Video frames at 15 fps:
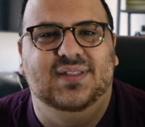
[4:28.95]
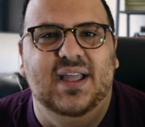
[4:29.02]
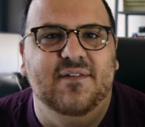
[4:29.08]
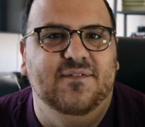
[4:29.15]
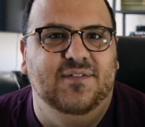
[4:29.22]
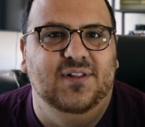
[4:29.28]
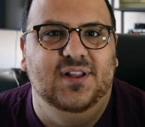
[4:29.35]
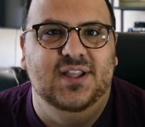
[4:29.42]

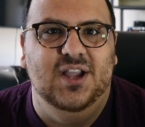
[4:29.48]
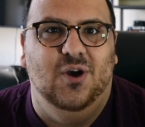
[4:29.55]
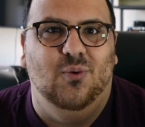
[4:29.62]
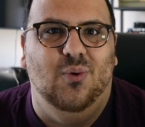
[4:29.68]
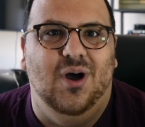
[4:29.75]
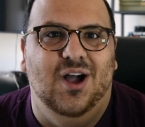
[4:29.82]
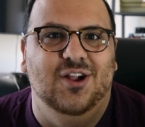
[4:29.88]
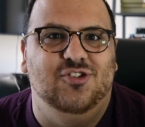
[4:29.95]
Definitely a
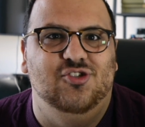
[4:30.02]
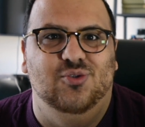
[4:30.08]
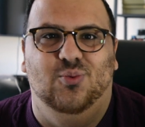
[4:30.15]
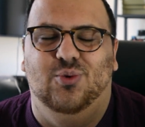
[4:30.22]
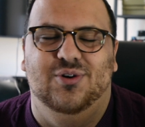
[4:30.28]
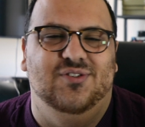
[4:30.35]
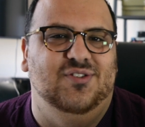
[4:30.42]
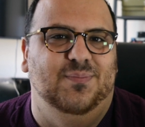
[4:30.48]
watch
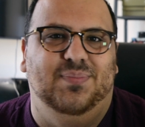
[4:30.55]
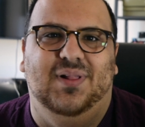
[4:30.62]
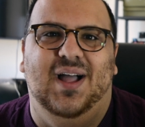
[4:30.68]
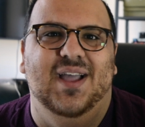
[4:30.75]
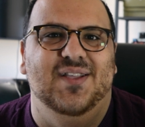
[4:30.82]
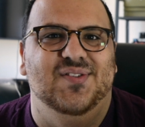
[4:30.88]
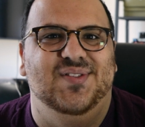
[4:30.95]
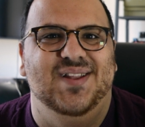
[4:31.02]
where
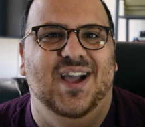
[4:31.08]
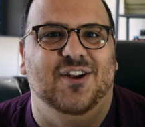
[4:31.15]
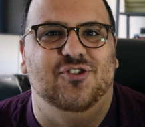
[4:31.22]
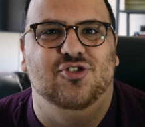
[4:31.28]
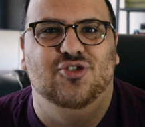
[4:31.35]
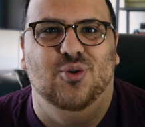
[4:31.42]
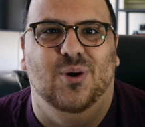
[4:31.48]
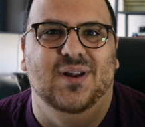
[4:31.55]
supply is not
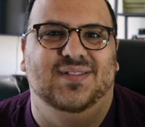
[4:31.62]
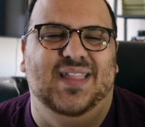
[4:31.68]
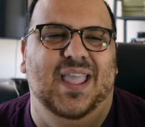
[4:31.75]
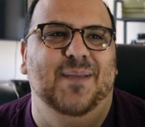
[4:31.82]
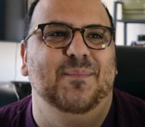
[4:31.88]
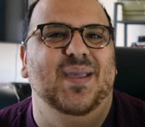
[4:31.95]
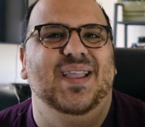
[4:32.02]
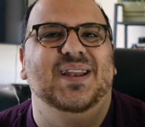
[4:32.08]
short.
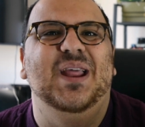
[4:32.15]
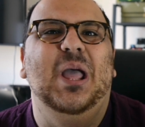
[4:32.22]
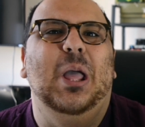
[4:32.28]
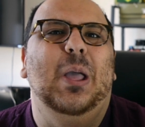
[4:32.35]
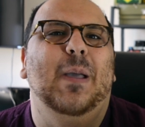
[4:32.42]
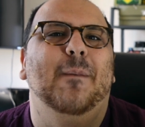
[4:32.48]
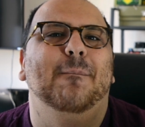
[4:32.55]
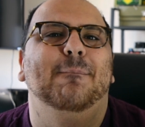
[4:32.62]
They made
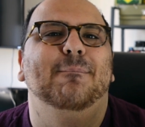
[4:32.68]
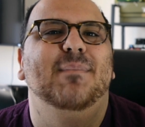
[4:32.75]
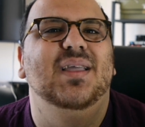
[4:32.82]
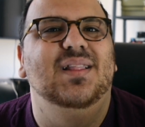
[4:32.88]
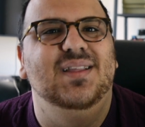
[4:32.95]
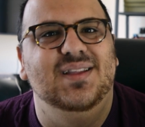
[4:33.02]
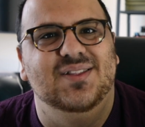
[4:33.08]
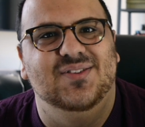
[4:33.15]

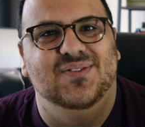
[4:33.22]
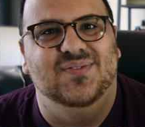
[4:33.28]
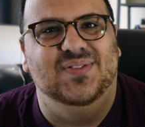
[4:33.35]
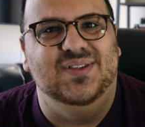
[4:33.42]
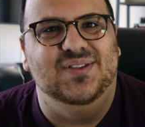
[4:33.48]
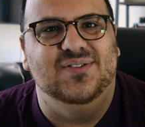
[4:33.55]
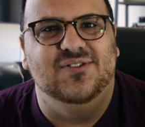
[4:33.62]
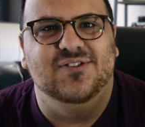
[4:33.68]
millions of
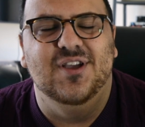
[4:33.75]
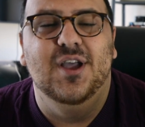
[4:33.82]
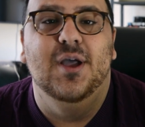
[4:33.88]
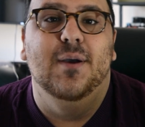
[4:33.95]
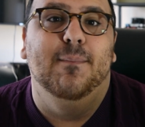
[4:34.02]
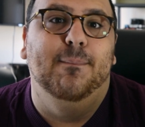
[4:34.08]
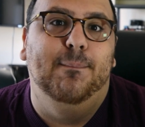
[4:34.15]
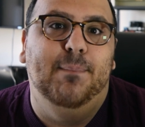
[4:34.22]
these,
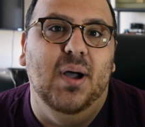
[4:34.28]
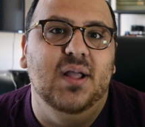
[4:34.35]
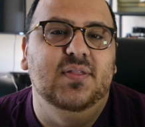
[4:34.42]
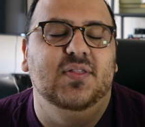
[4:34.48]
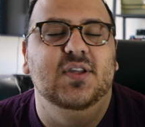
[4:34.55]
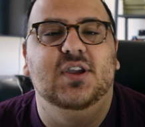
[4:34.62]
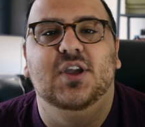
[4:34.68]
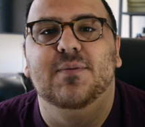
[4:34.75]
but
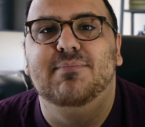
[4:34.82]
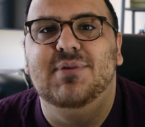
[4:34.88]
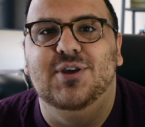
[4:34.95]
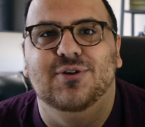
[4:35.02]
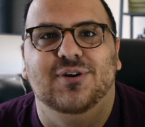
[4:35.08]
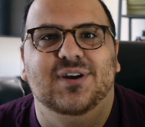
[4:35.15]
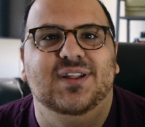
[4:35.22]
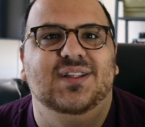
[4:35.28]
the
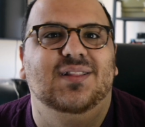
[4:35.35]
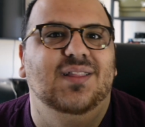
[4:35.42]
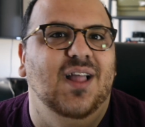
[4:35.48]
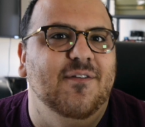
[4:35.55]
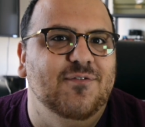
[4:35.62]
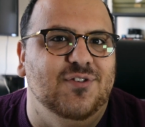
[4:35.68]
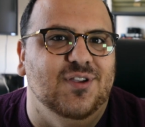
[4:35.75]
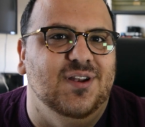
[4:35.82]
community
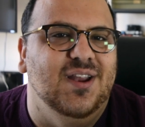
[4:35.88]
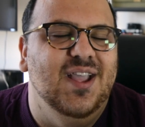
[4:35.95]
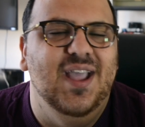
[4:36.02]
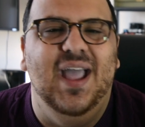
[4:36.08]
loves it.